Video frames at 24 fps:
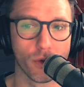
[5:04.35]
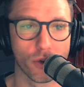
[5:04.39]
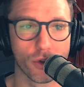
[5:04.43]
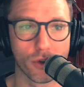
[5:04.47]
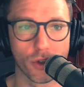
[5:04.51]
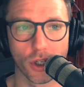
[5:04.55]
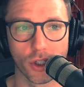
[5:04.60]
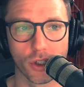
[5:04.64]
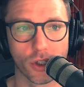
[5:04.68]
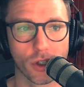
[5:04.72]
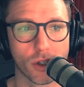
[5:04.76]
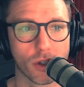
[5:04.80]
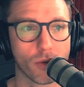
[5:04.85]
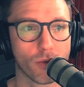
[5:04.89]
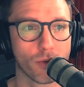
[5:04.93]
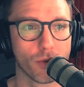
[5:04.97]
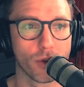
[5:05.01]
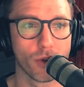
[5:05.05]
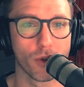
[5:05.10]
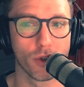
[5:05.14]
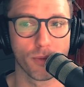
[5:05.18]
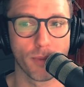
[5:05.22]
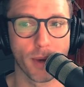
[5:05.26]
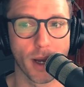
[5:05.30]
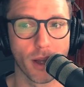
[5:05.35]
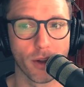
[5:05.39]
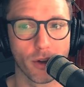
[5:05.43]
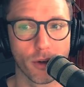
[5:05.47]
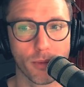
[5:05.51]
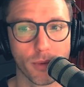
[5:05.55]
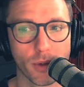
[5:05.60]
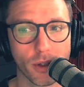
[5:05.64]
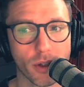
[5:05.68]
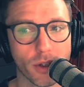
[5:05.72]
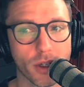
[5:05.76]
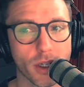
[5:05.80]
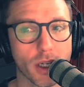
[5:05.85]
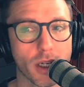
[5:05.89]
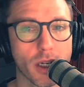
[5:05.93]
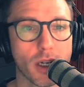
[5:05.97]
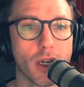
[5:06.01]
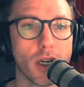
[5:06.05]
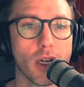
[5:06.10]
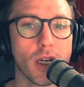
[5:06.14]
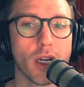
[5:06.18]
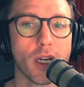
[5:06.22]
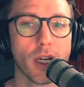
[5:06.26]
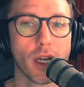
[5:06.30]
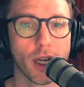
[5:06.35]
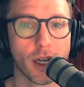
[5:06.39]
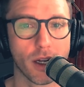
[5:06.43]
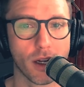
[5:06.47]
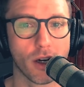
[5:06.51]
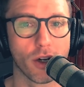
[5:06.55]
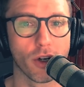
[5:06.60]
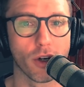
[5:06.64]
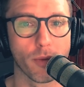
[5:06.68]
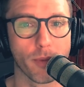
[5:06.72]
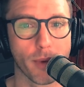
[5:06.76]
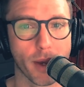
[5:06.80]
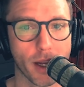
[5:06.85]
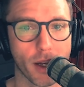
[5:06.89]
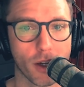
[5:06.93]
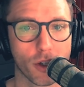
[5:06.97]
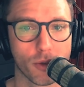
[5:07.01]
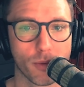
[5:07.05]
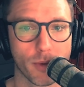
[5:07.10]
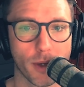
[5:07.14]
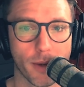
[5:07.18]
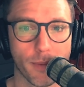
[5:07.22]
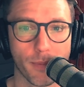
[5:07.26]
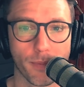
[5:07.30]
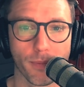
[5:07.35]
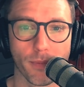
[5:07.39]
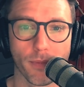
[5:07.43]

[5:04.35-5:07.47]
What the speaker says: restriction, reduced palatability, and hunger management.